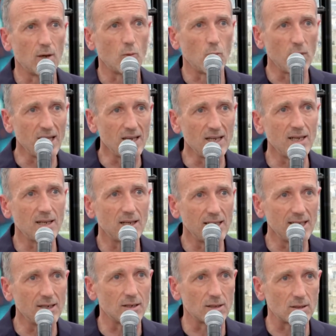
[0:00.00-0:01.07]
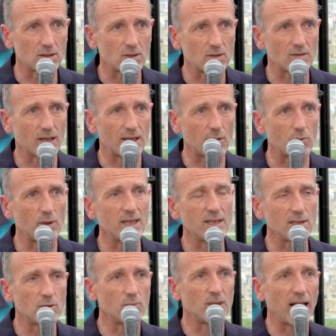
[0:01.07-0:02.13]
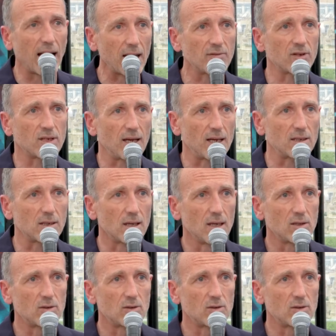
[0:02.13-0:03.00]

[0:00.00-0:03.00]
we need leaders that are ready to advocate